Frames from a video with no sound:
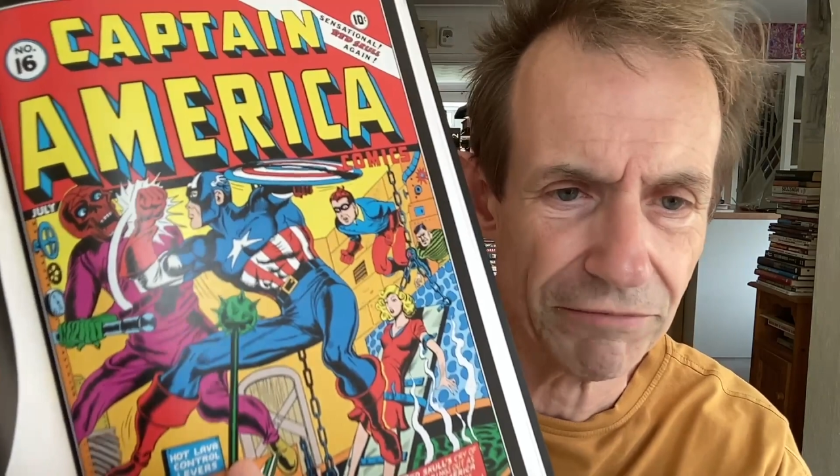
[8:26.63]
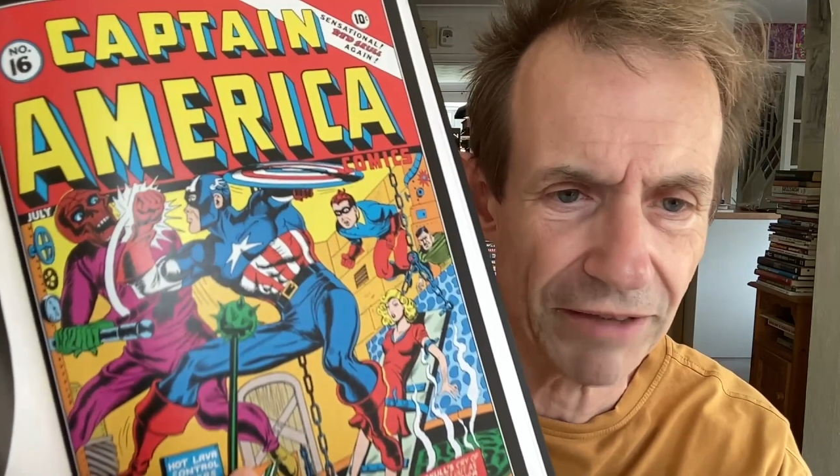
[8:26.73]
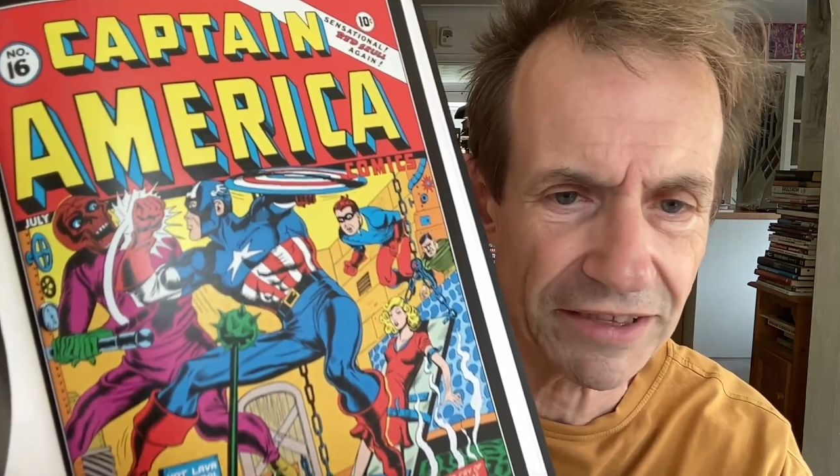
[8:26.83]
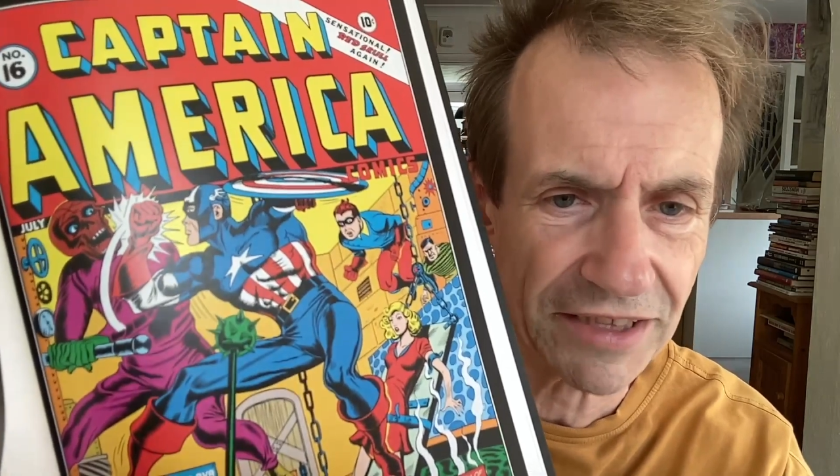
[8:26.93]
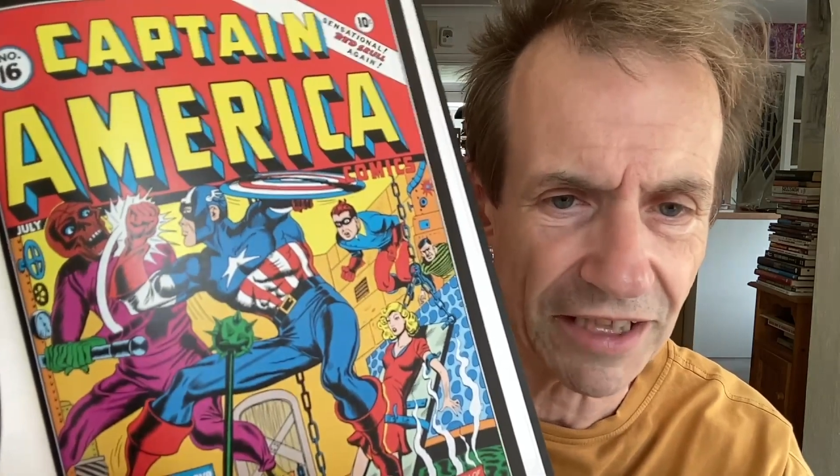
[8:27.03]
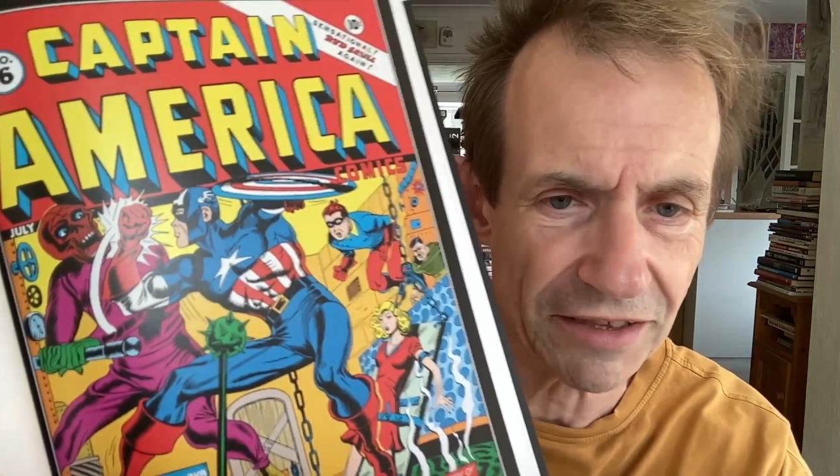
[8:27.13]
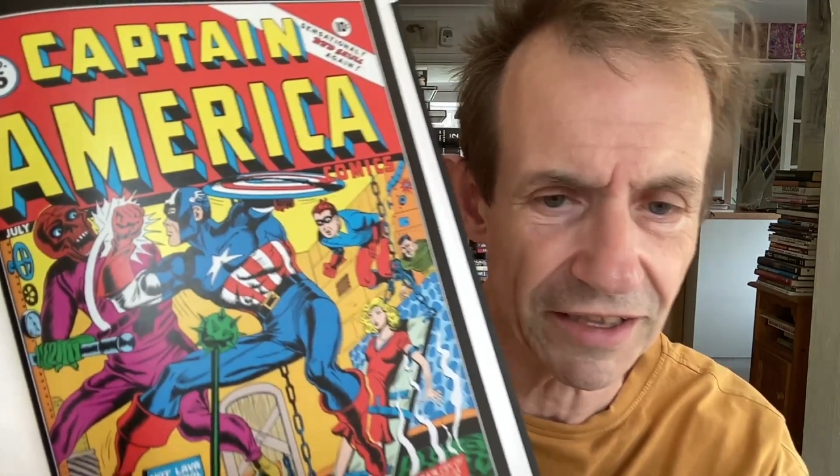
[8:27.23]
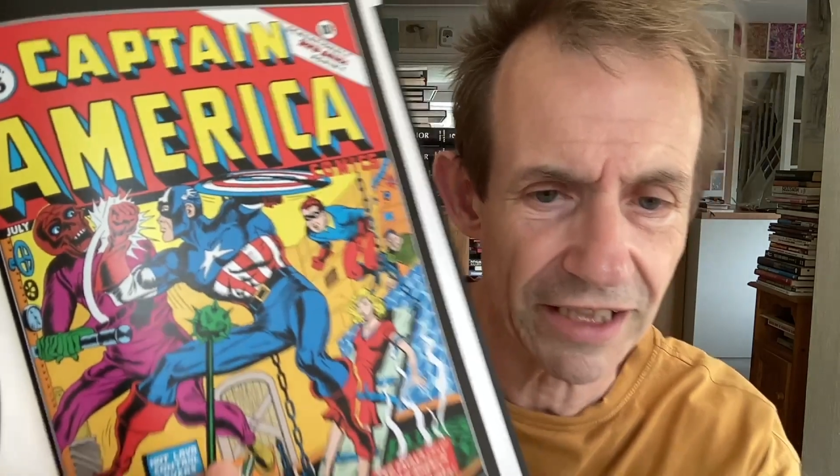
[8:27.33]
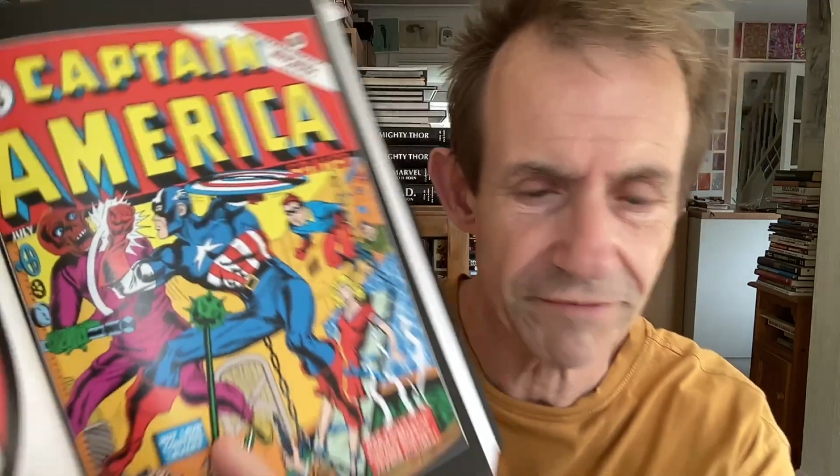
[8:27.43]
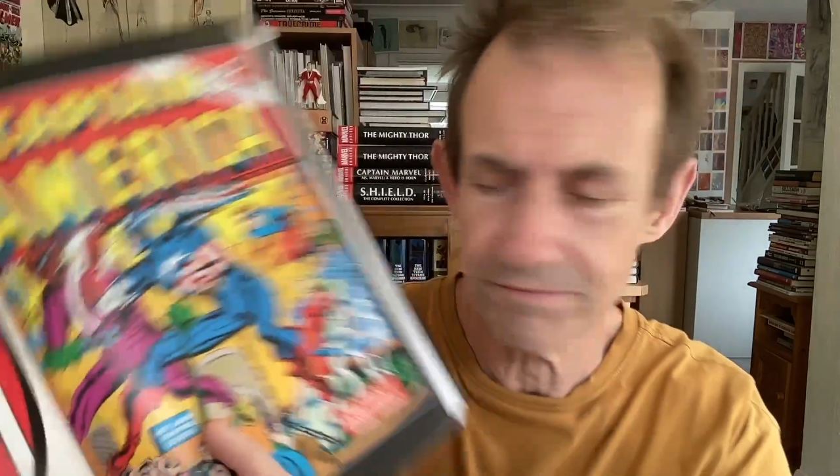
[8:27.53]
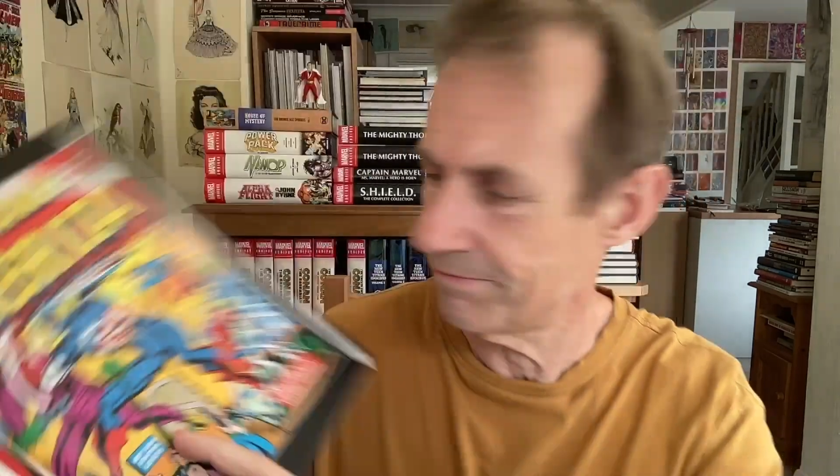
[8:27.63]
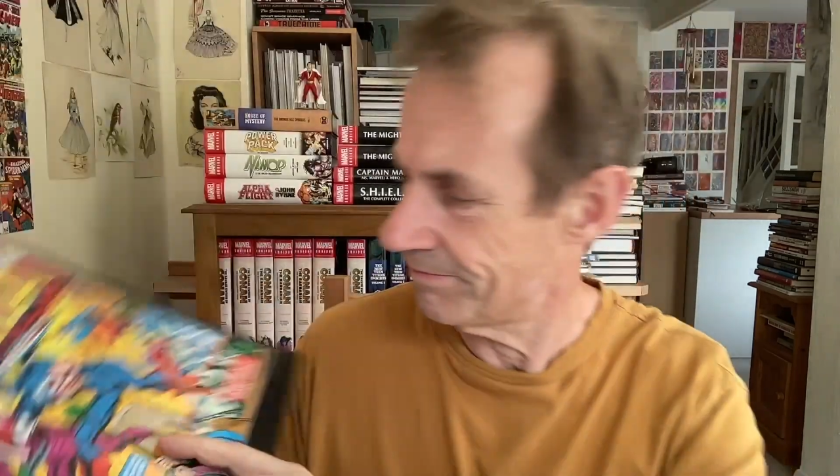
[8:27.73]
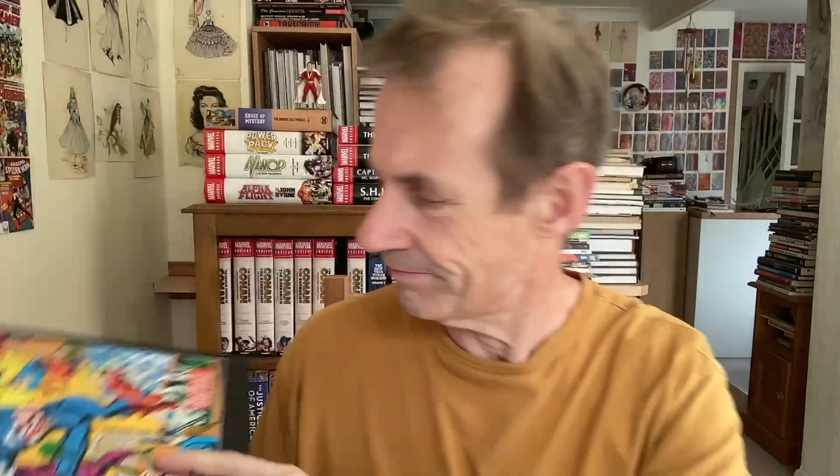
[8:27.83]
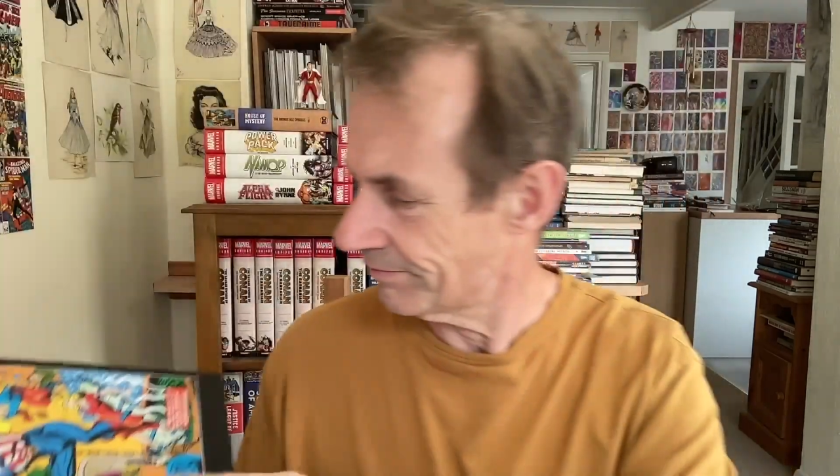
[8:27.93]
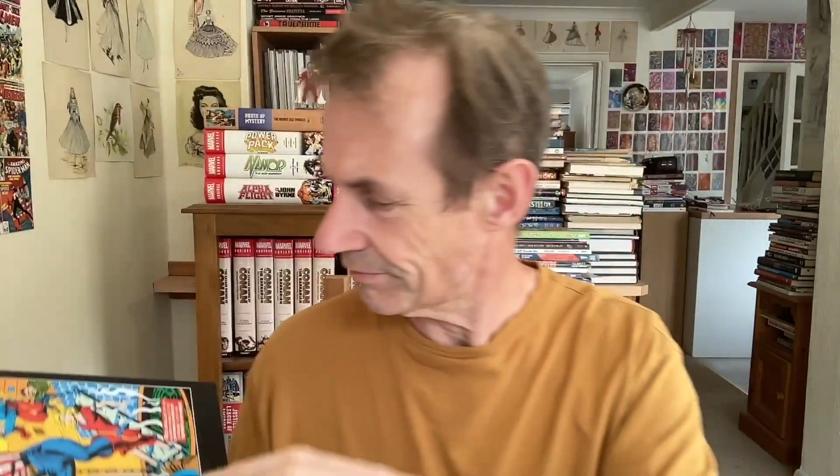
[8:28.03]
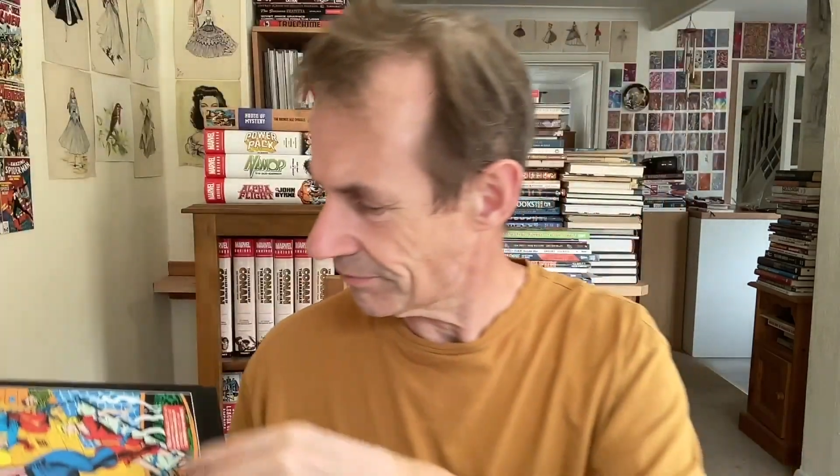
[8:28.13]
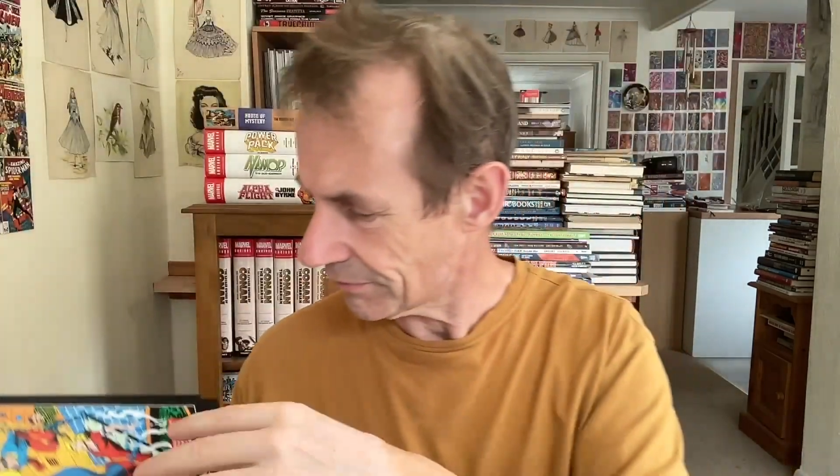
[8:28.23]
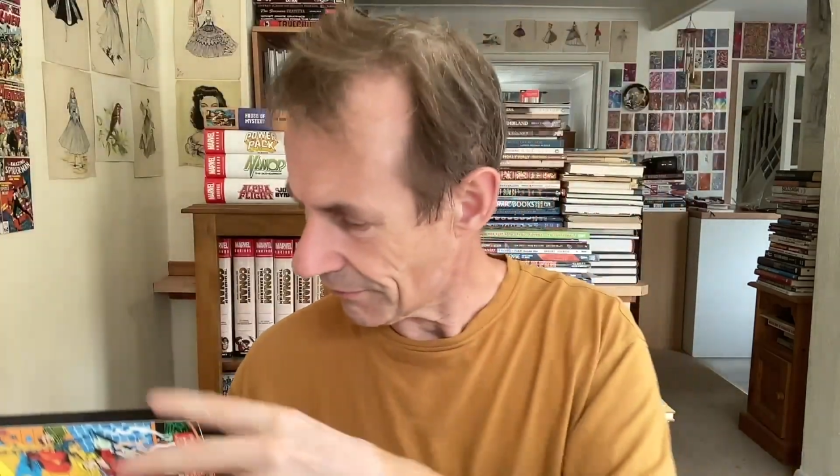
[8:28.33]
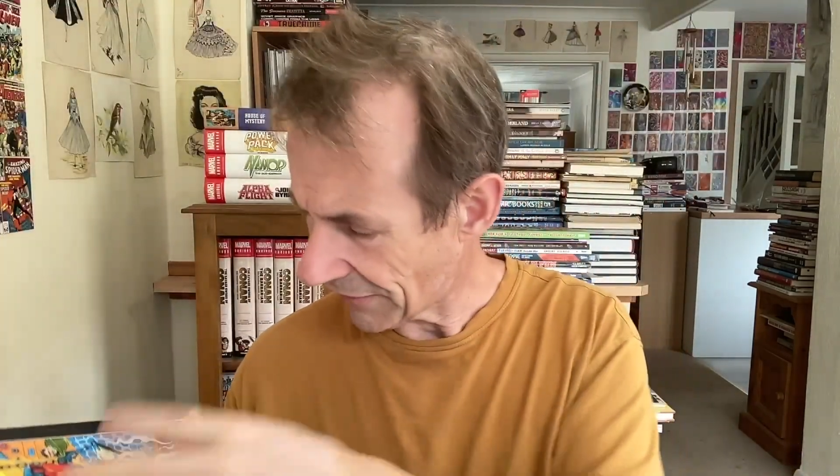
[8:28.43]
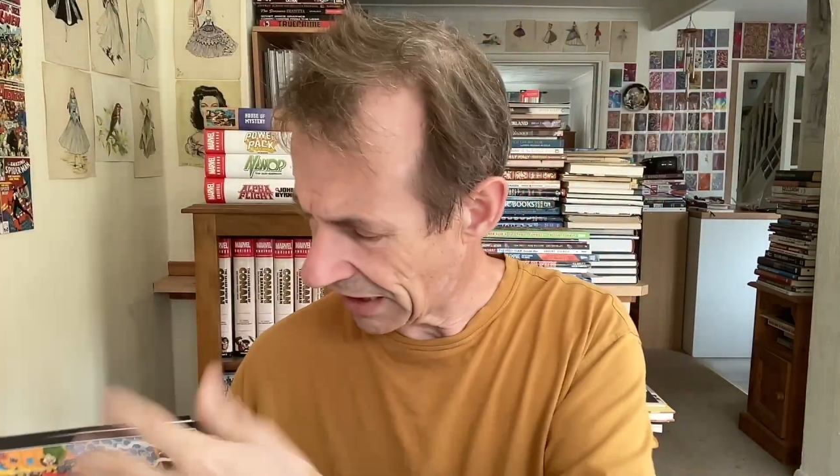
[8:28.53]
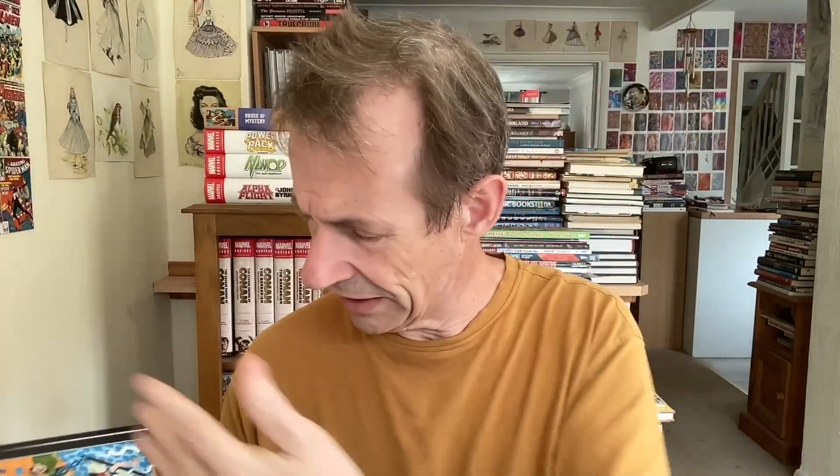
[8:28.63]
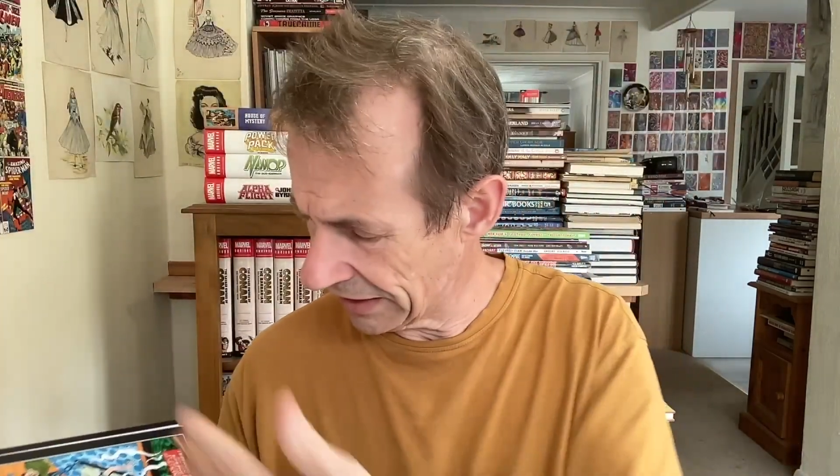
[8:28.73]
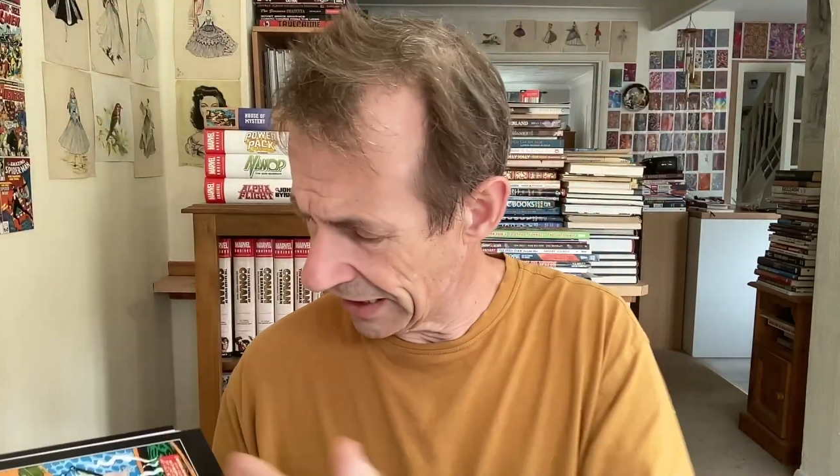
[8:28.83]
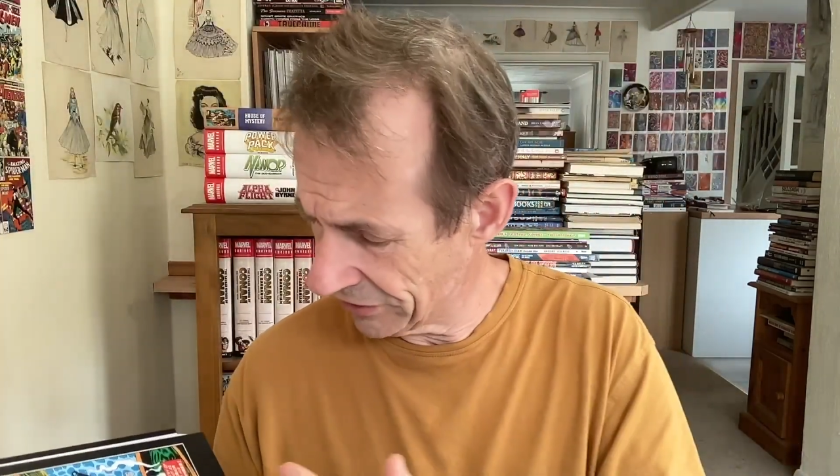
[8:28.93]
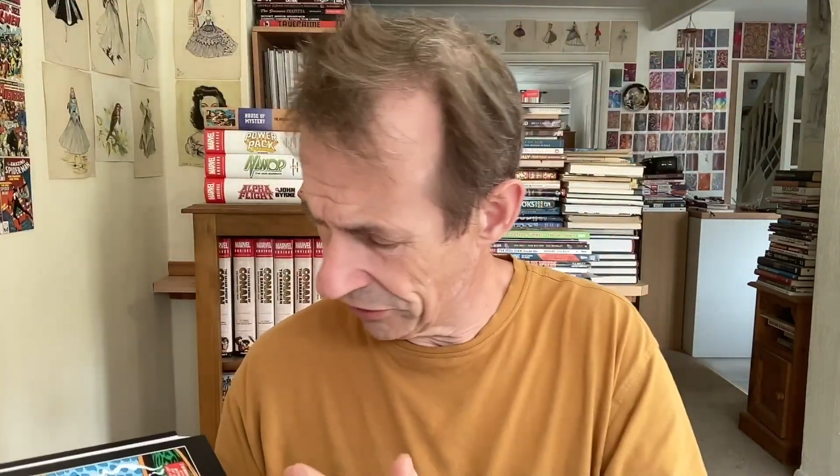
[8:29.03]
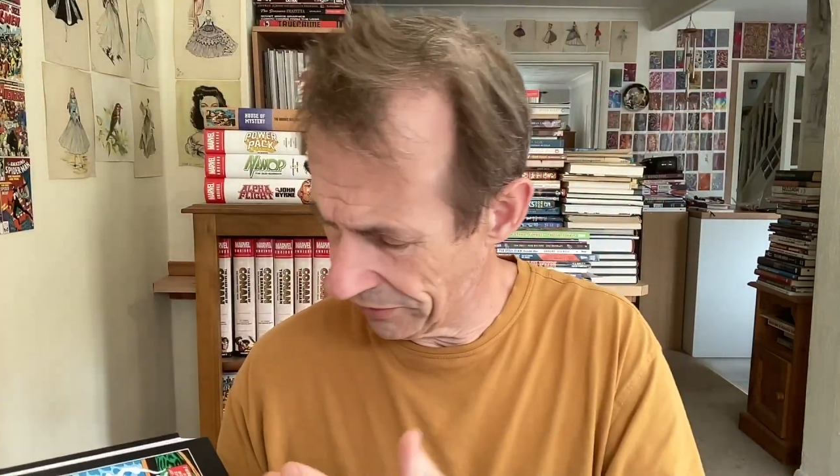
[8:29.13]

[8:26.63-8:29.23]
the Red Skull there. And again,